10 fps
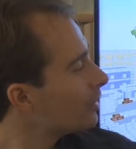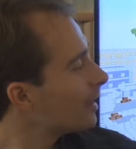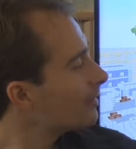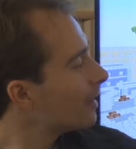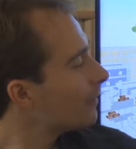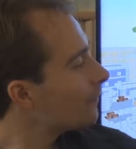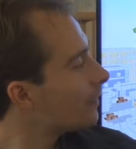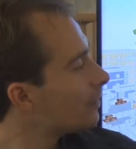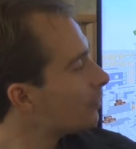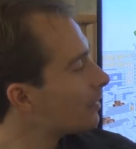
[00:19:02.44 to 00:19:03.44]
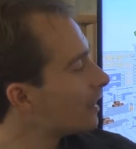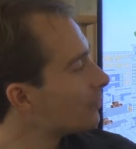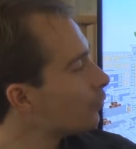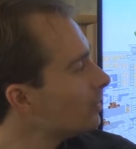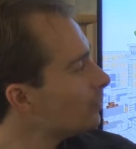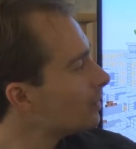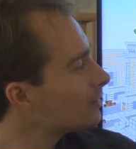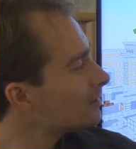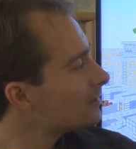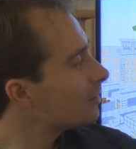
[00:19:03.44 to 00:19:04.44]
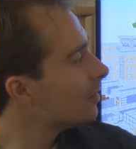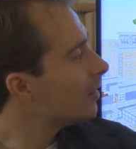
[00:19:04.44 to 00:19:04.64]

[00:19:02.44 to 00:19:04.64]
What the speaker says: We can have a look at weapons,